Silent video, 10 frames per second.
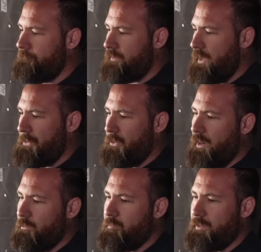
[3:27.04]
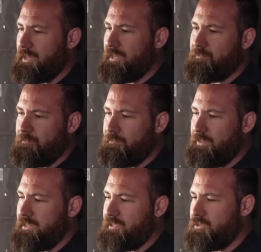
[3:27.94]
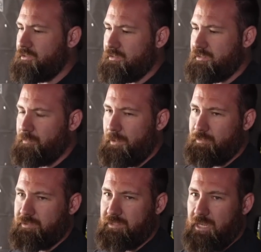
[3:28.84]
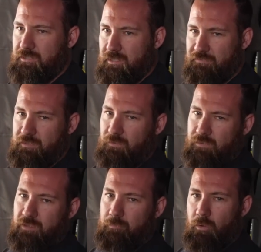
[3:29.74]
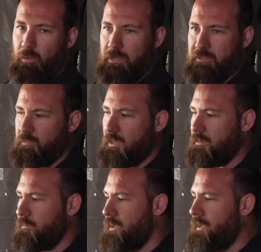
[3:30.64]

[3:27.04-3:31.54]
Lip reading: I thought I would bring these issues to people's attention if you've also bought one as well.